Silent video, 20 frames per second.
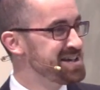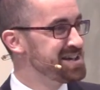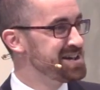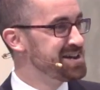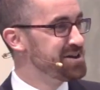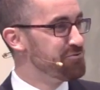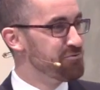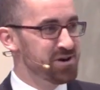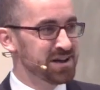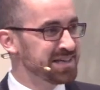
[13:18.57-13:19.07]

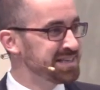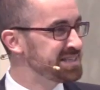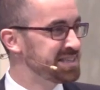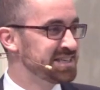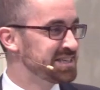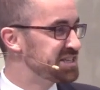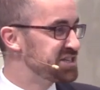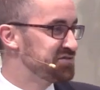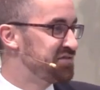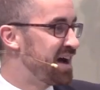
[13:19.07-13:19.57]
What is
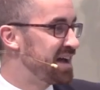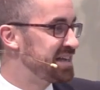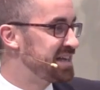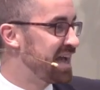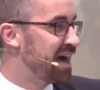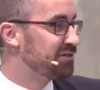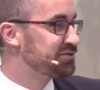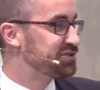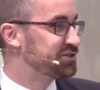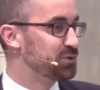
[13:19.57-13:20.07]
this divine
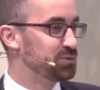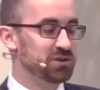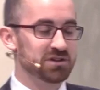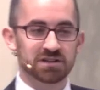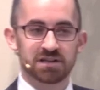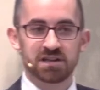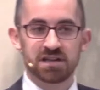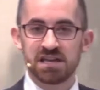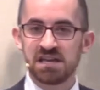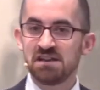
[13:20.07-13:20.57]
council? Well,
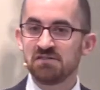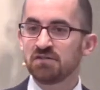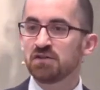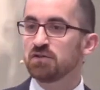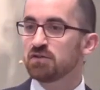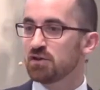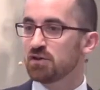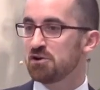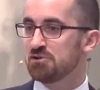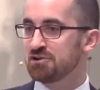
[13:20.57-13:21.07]
even
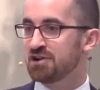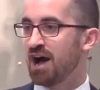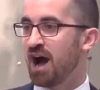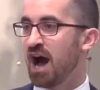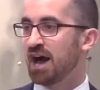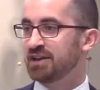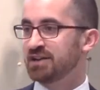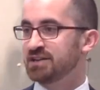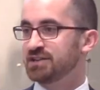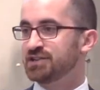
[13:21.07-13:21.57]
though
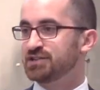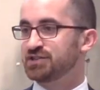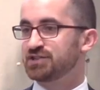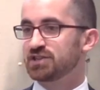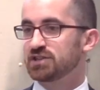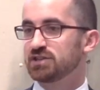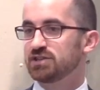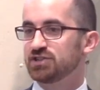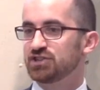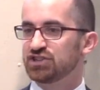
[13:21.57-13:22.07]
God is
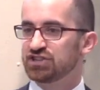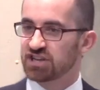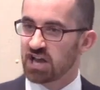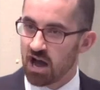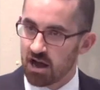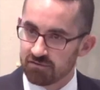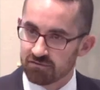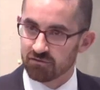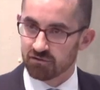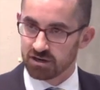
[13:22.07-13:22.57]

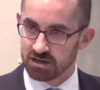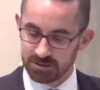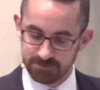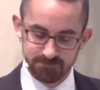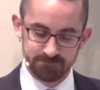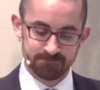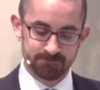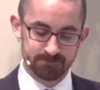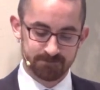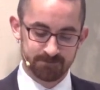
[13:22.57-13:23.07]
sovereign,
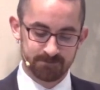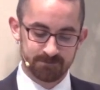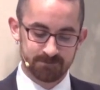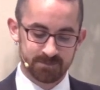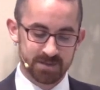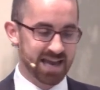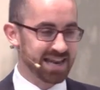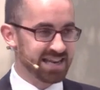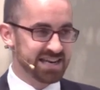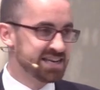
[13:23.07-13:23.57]

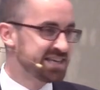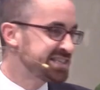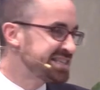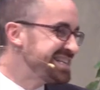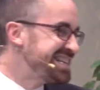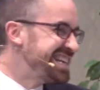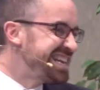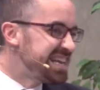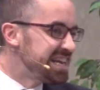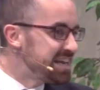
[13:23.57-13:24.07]
and he
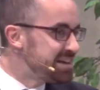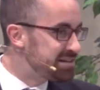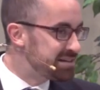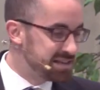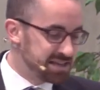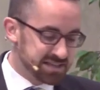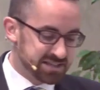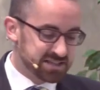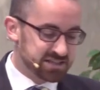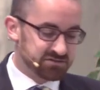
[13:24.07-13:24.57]
doesn't need
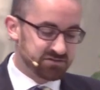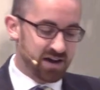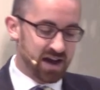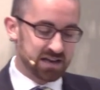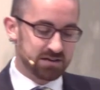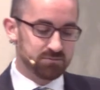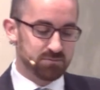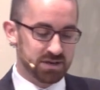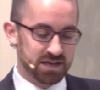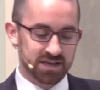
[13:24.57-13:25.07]
these
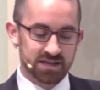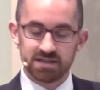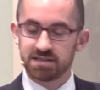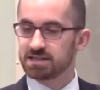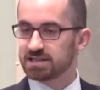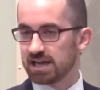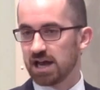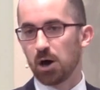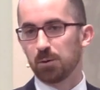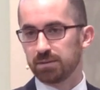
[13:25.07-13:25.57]
divine beings
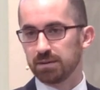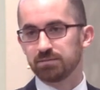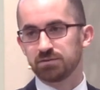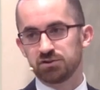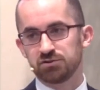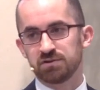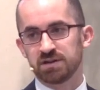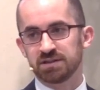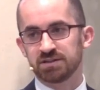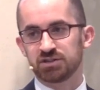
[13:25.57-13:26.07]
to help him
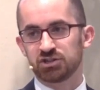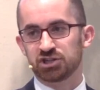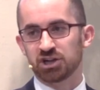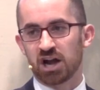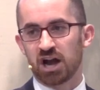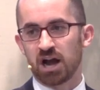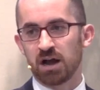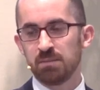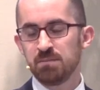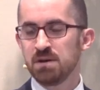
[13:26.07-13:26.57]
do his
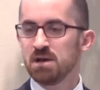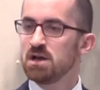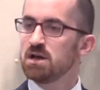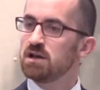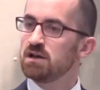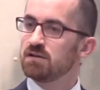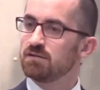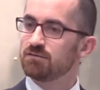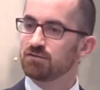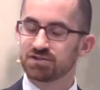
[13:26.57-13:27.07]
job,
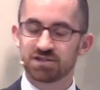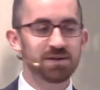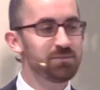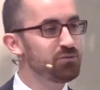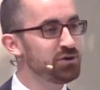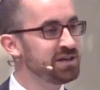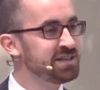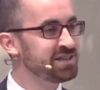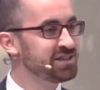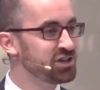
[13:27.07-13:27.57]
for some
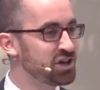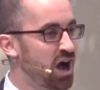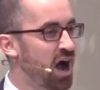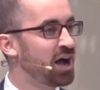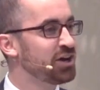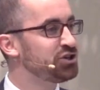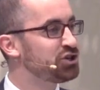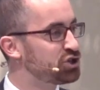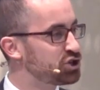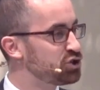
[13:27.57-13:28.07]
reason
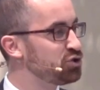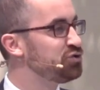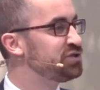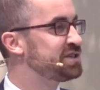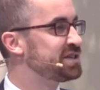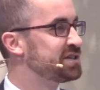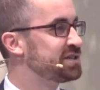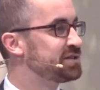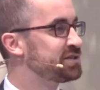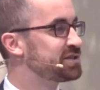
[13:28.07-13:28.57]
God
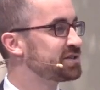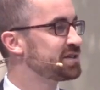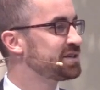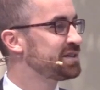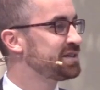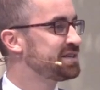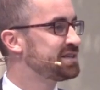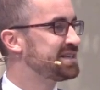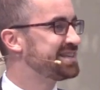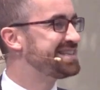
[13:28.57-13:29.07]
chooses
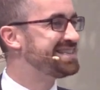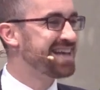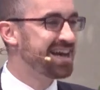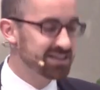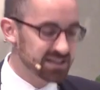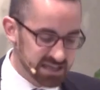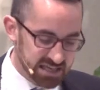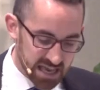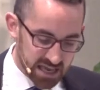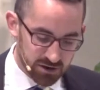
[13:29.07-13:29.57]
to
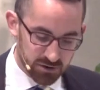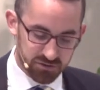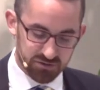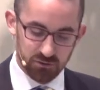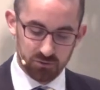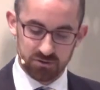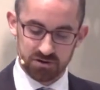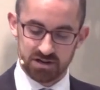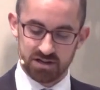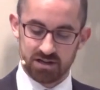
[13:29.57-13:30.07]
delegate
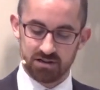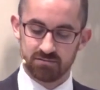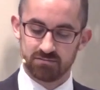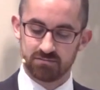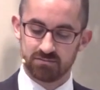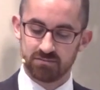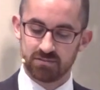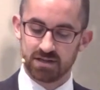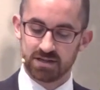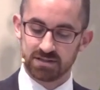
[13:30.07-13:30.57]
authority
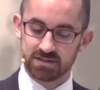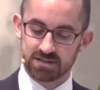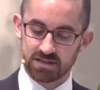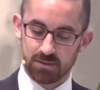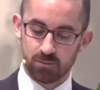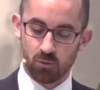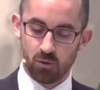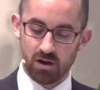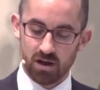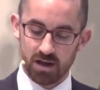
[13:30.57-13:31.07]
in
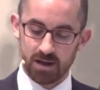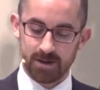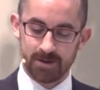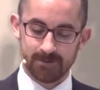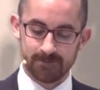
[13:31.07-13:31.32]
some way.